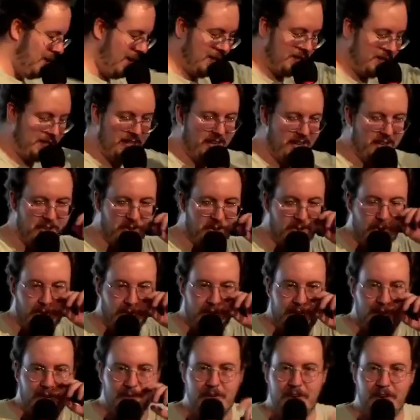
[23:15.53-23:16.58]
just need to throw
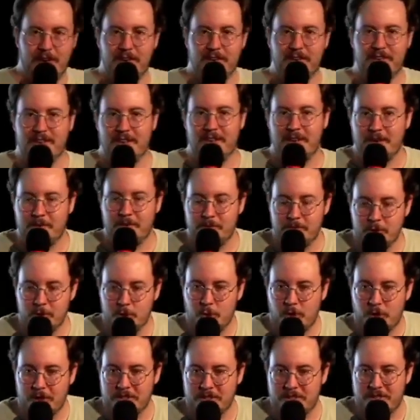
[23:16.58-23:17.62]
that out there. Um, just
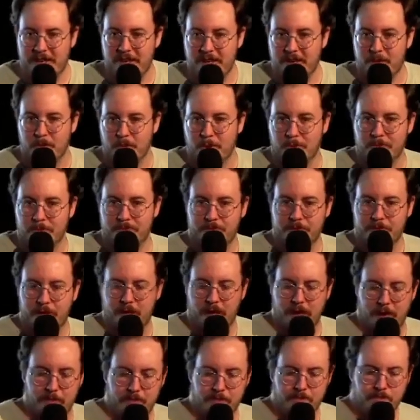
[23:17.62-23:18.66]
want to stay humble.
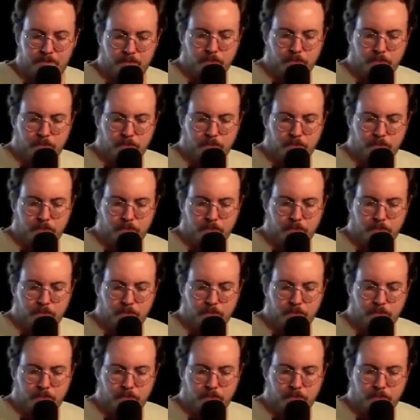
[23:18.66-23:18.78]
Um,